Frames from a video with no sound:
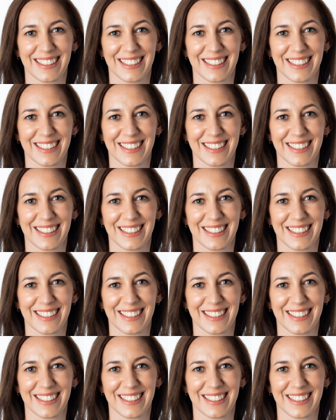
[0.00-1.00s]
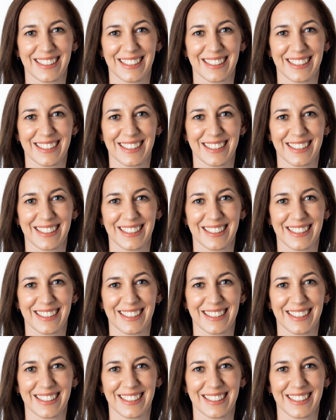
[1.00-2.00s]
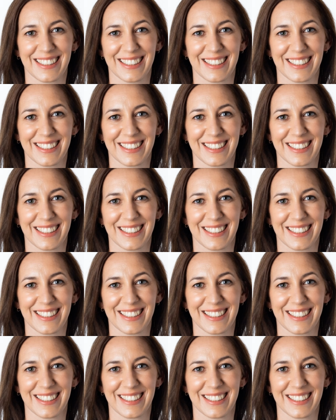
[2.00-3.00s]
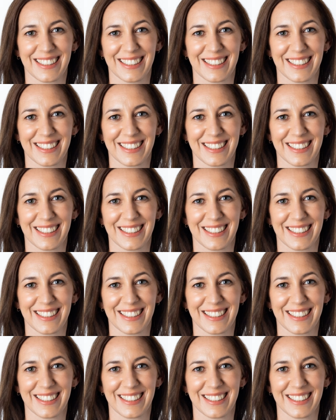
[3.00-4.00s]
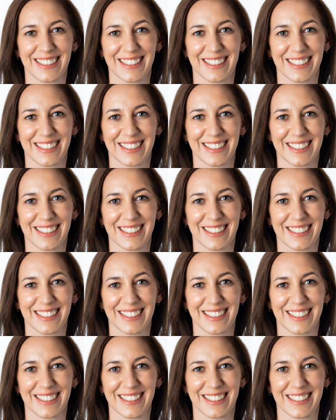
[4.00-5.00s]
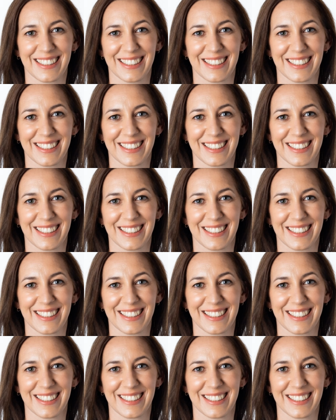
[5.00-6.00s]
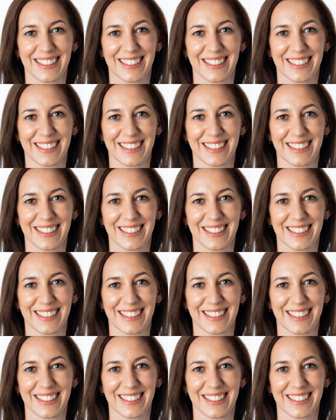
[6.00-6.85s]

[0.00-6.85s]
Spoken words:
The face doesn't move, so there is nothing to read.